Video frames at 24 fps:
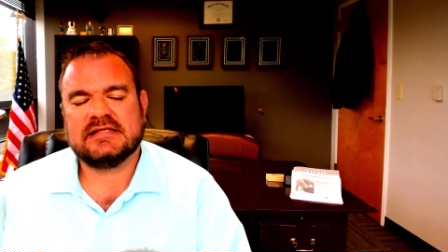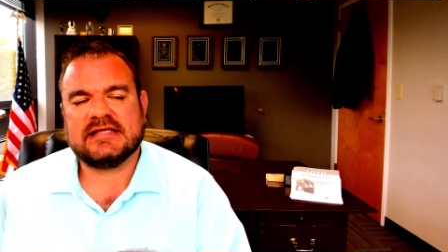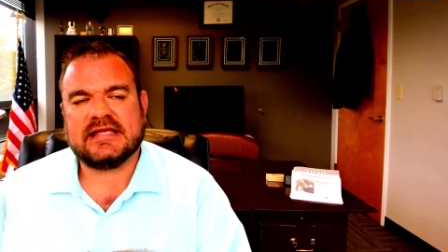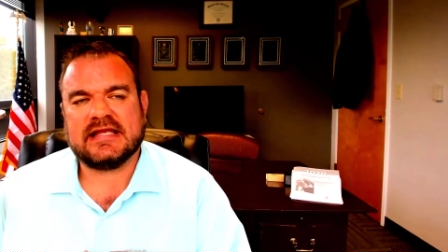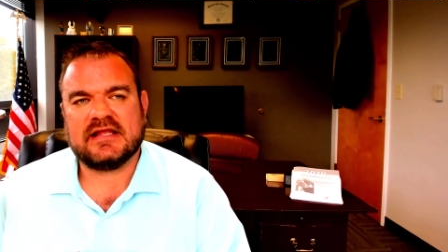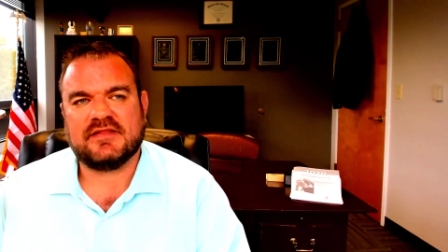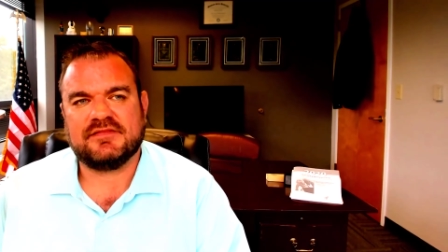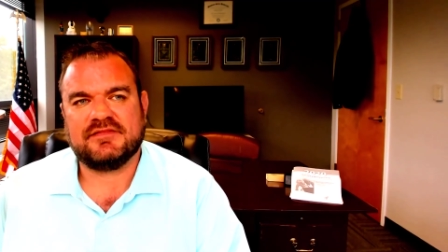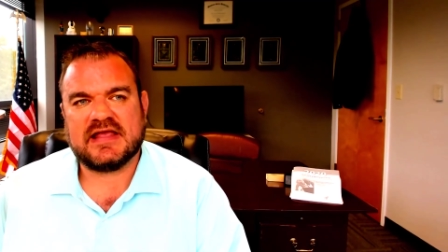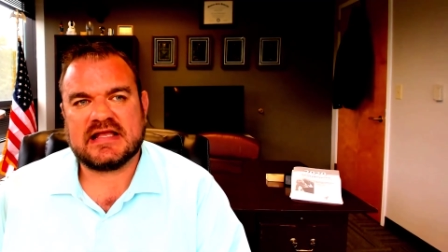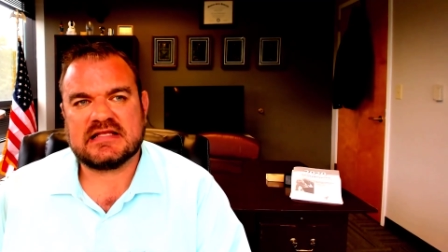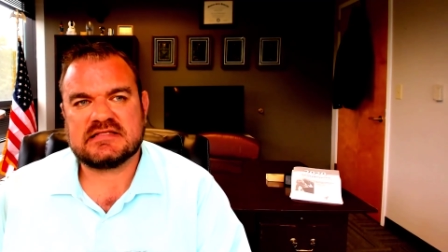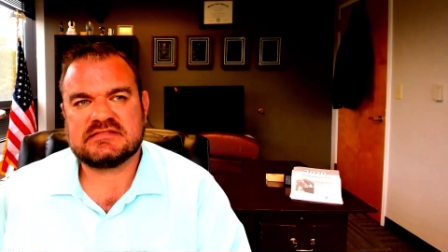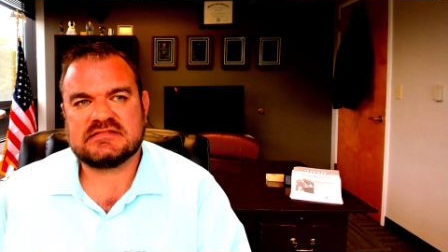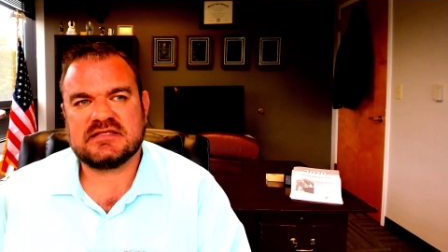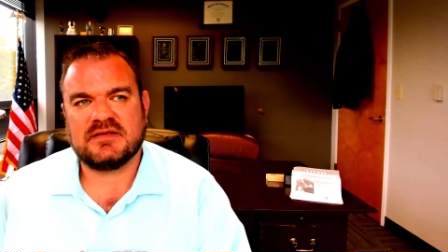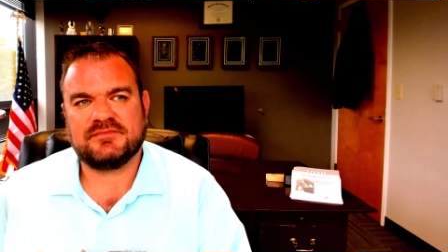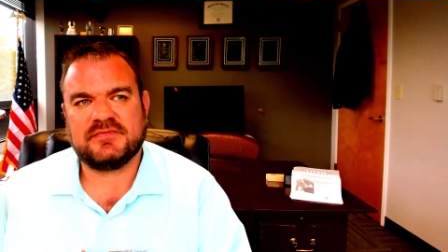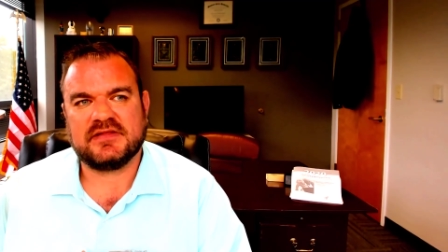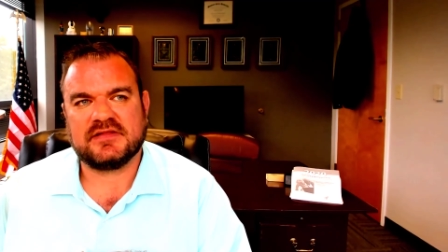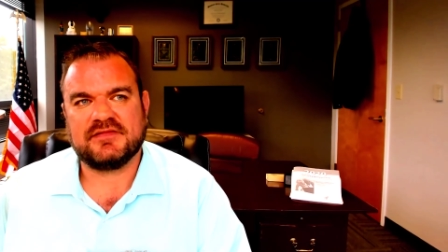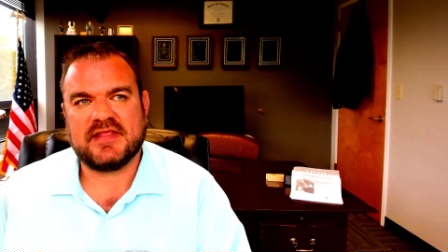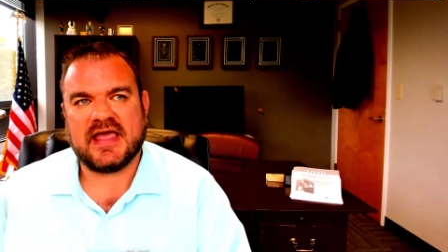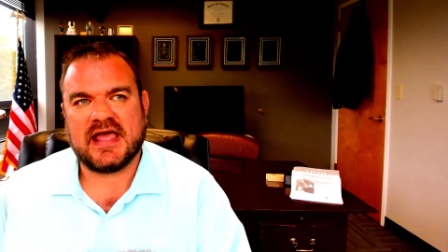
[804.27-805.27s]
And that's
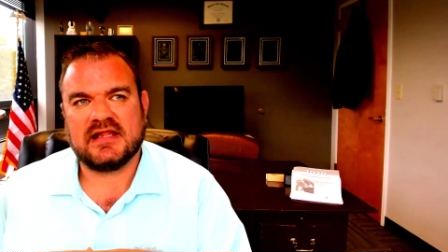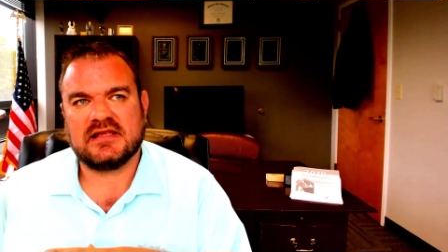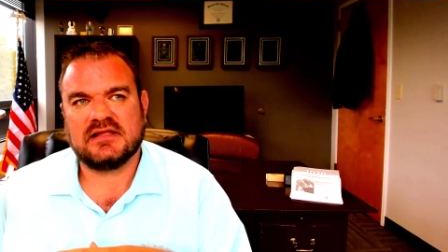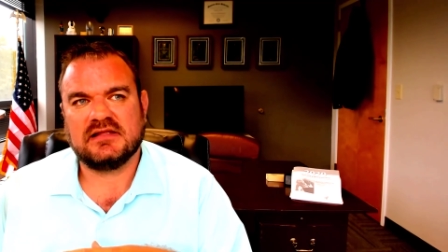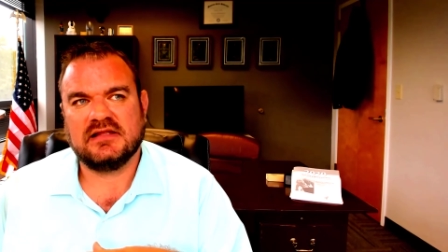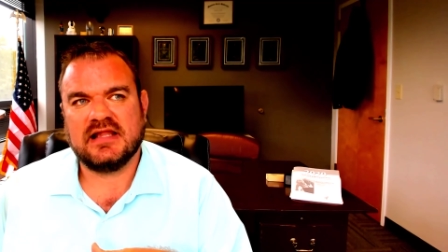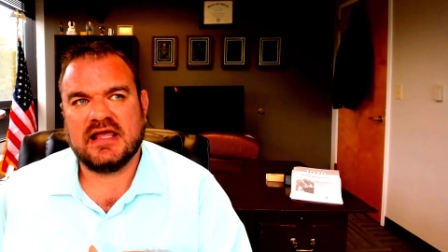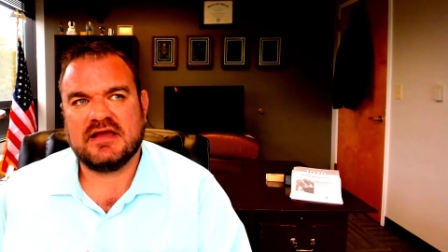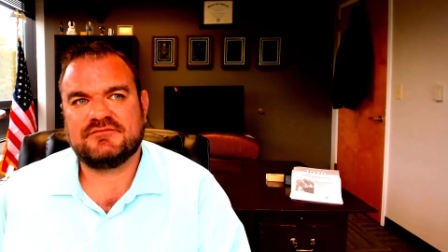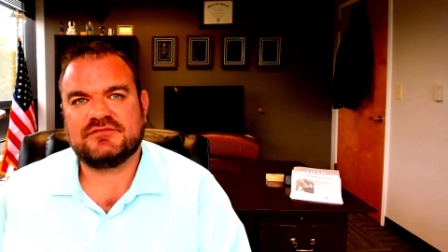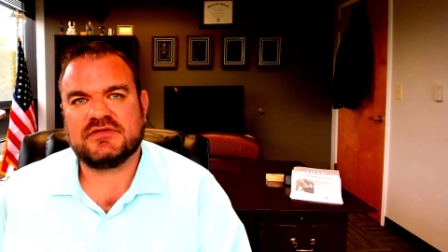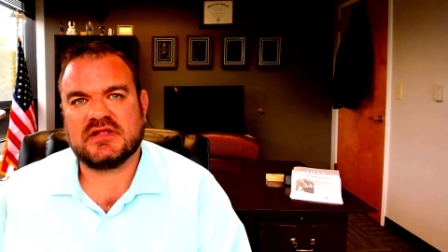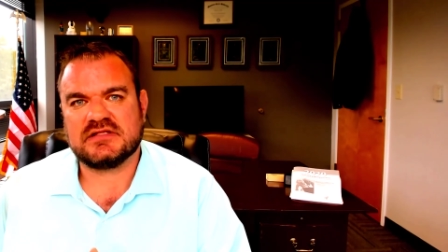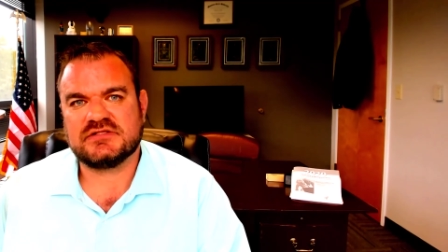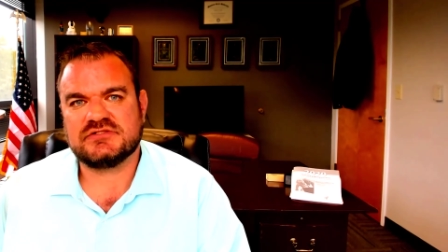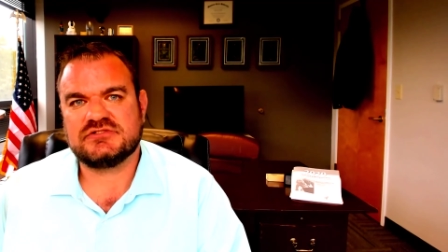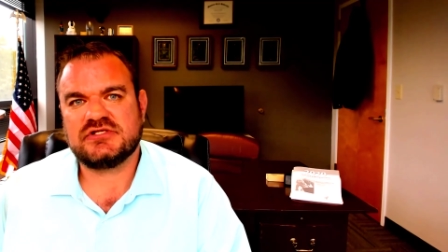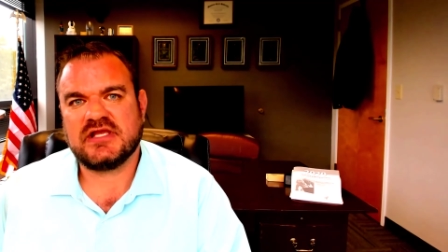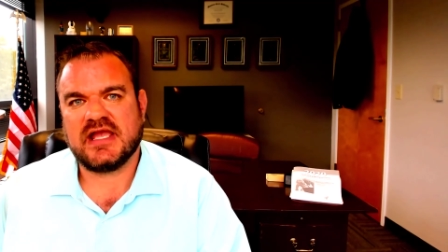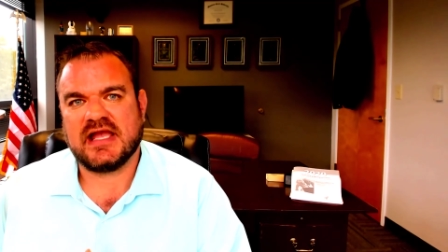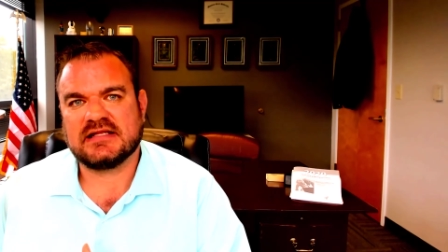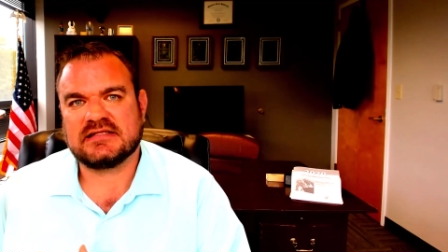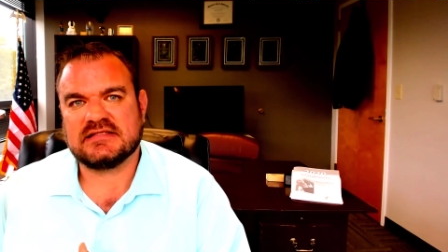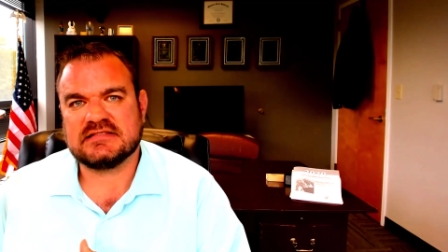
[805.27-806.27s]
something that left
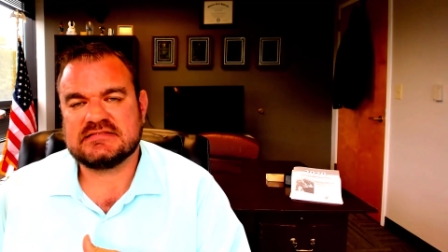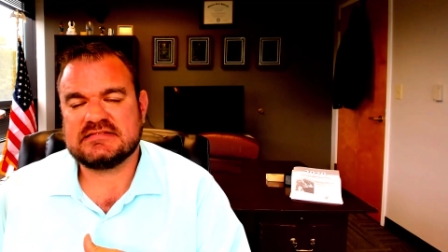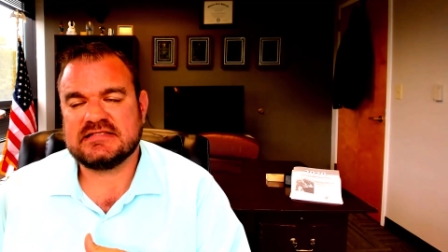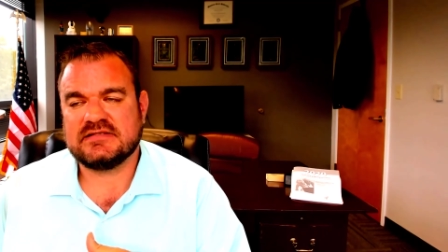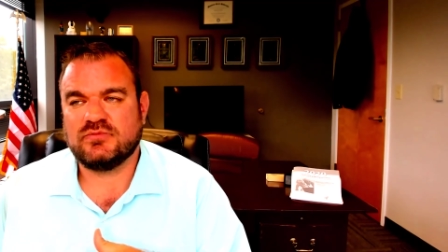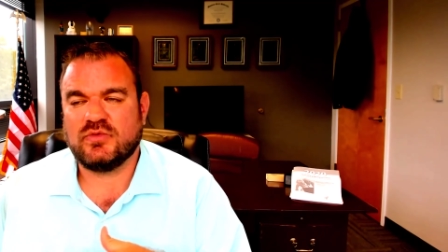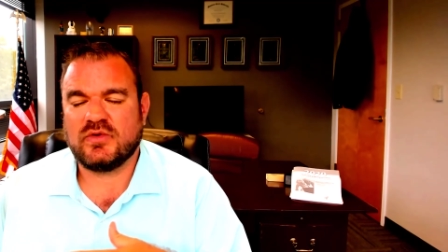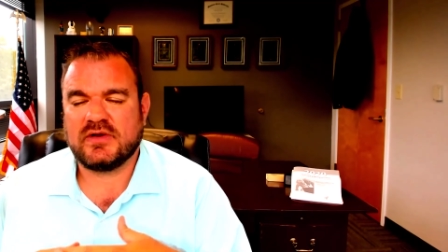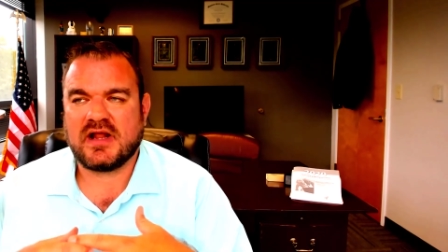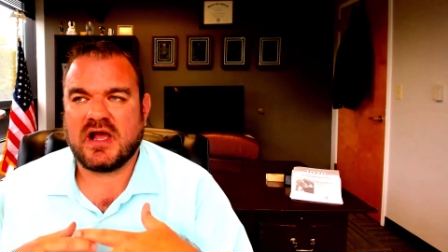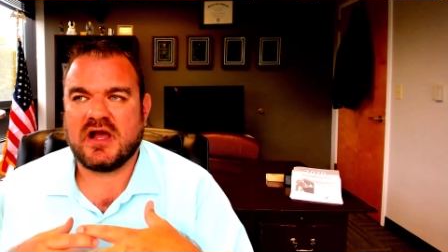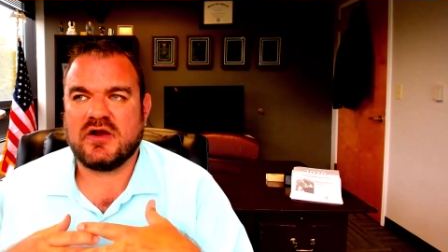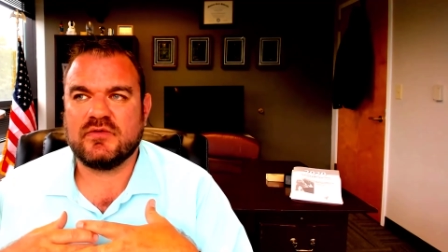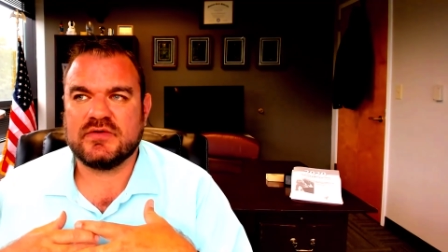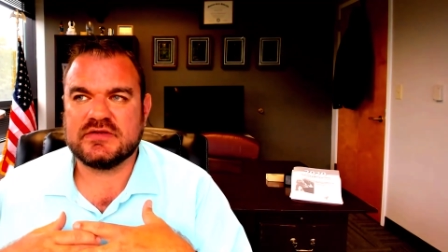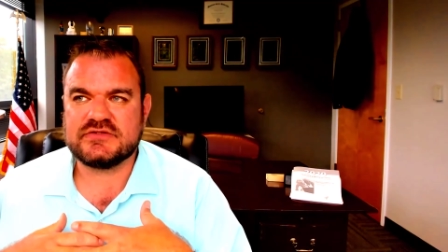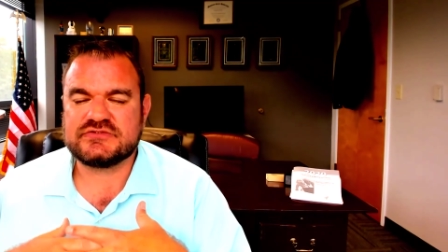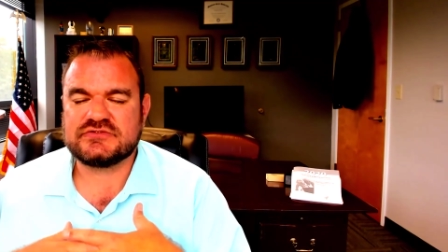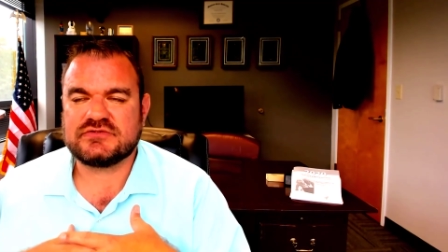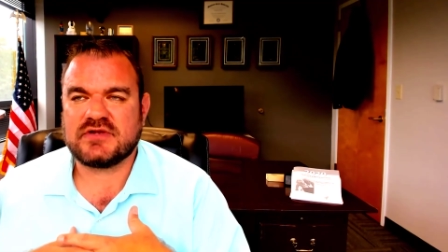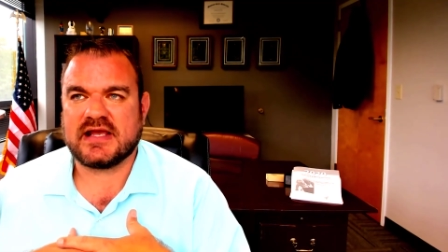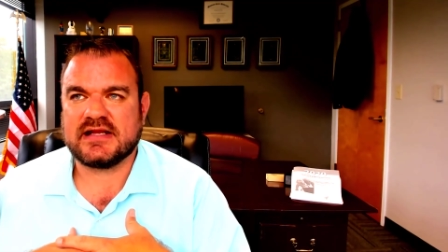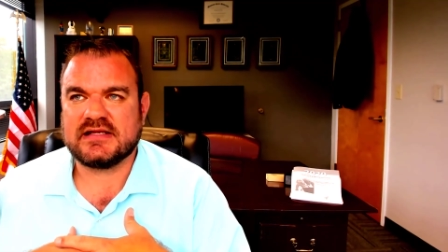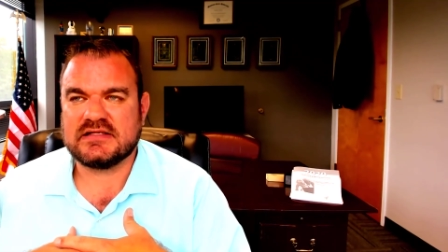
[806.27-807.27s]
unchecked. And see, what I always
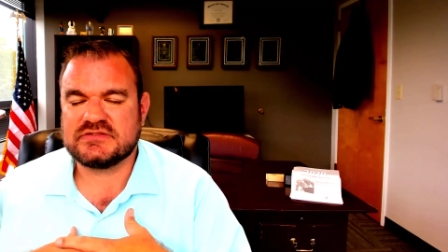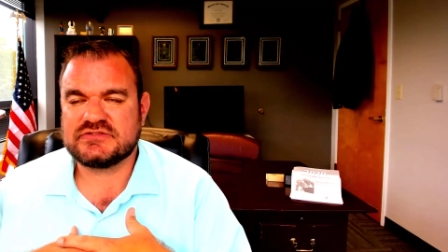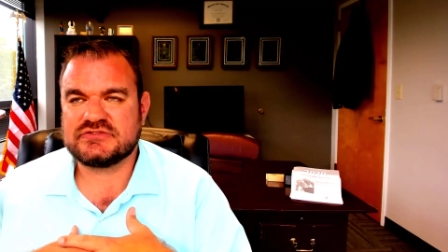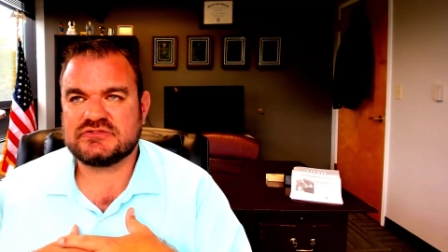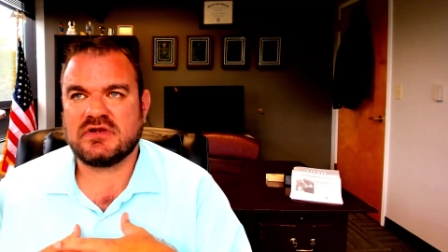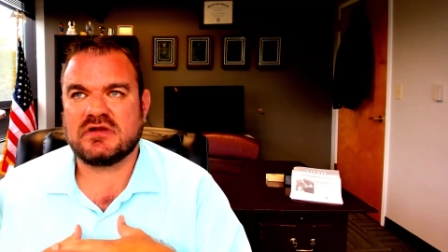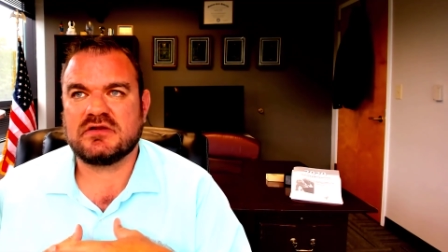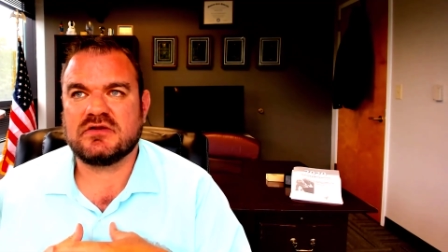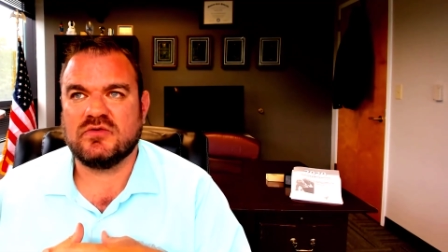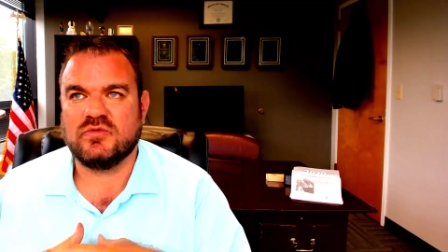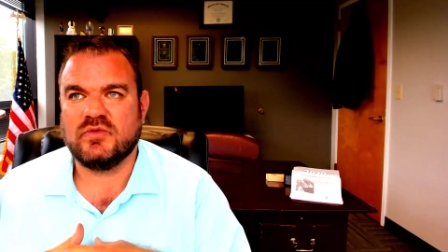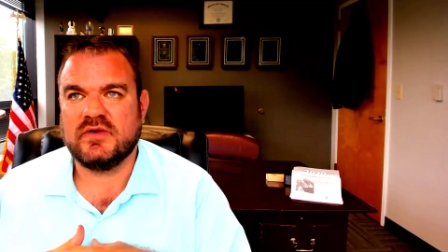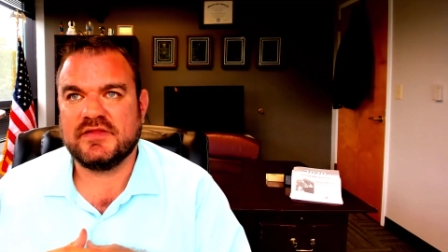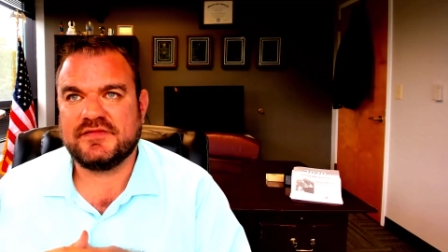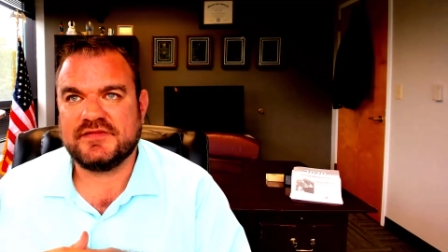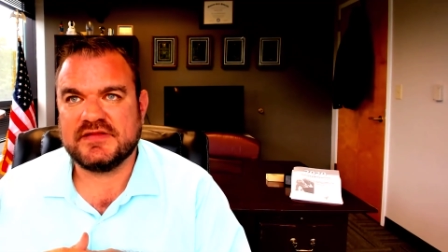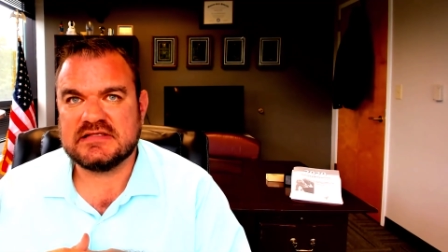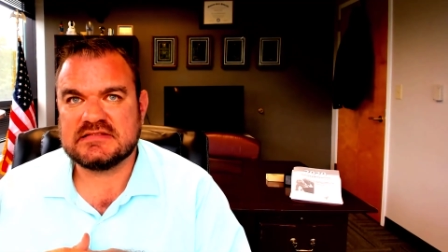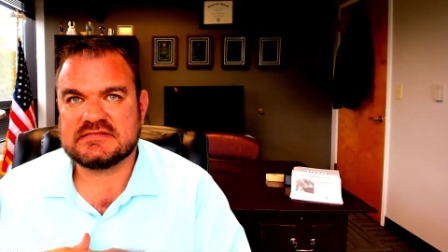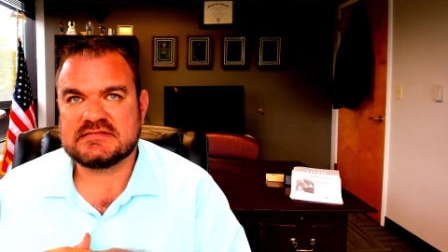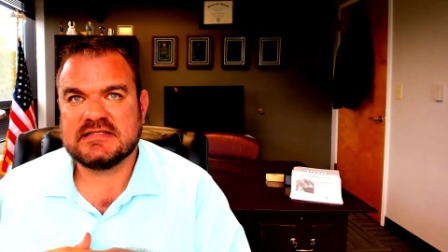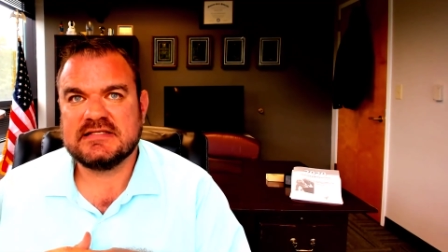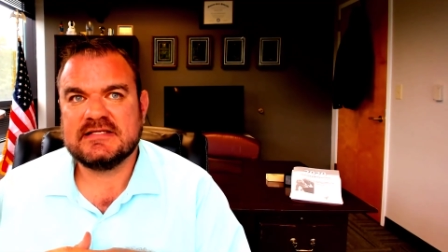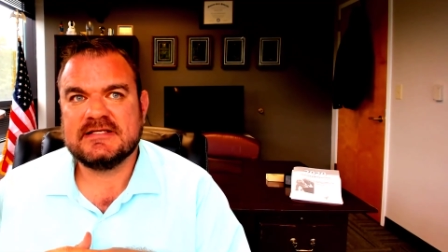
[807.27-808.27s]
try to struggle with
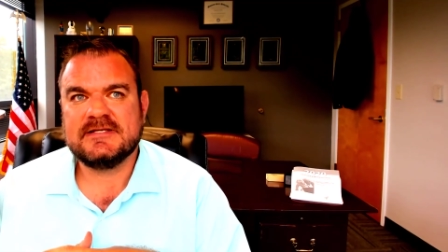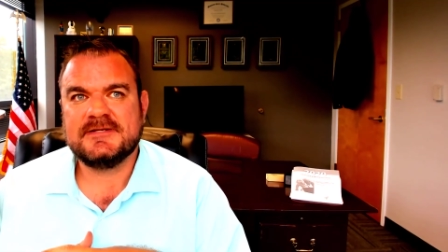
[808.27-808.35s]
is